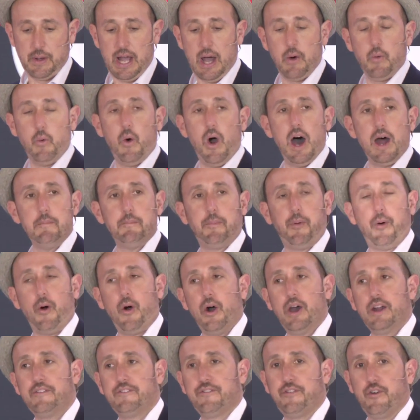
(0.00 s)
we got
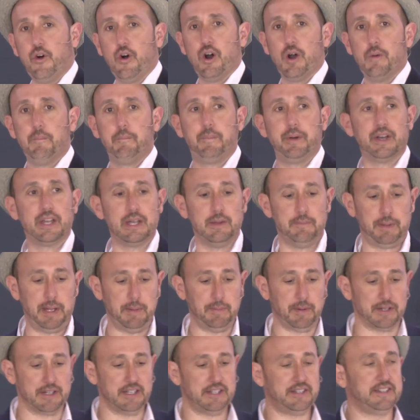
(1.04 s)
1.4 billion
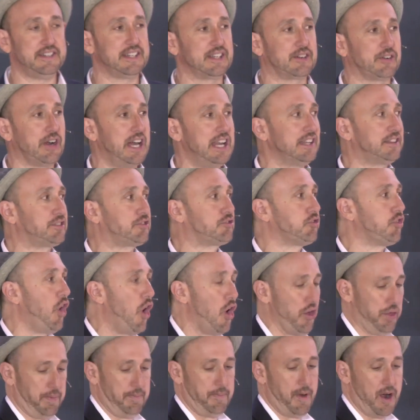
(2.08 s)
people. This is the greatest
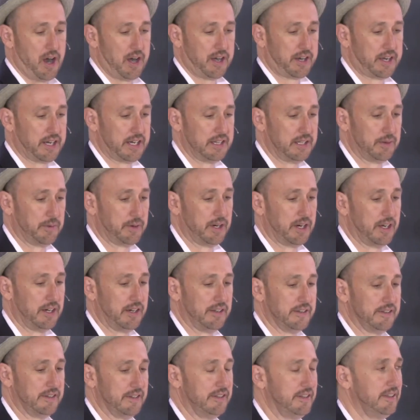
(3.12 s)
growth market in the
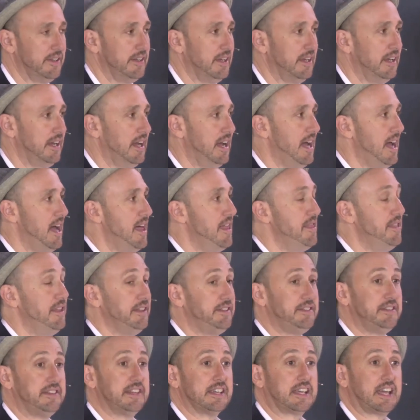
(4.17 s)
world.
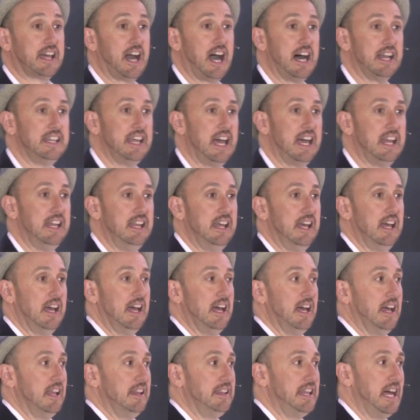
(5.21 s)
This is the continent
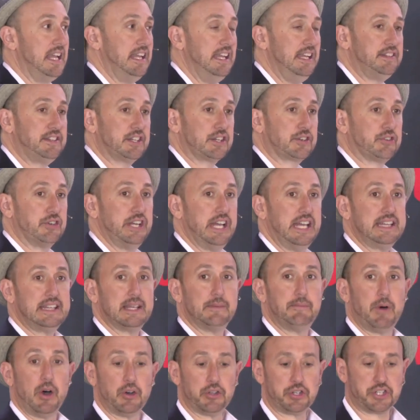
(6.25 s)
that needs to create
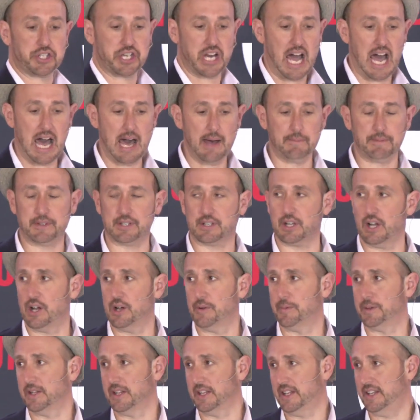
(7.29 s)
the most jobs
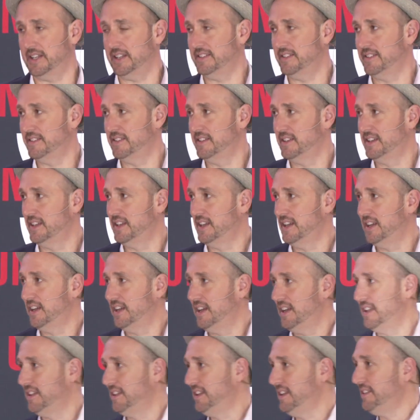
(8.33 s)
globally.
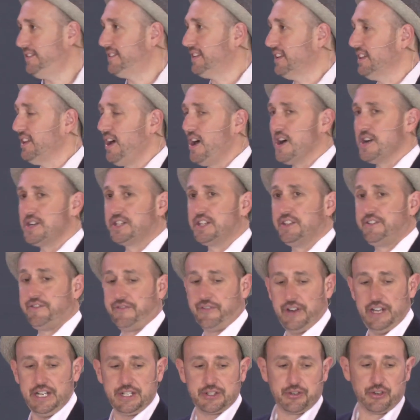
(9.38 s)
This is the largest
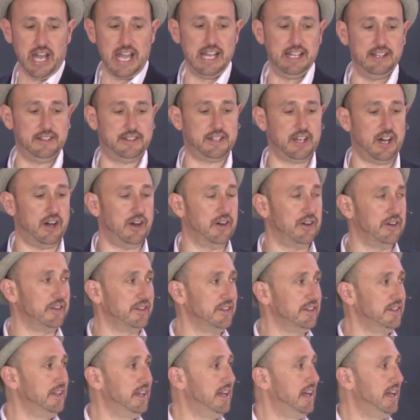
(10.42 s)
free trade zone.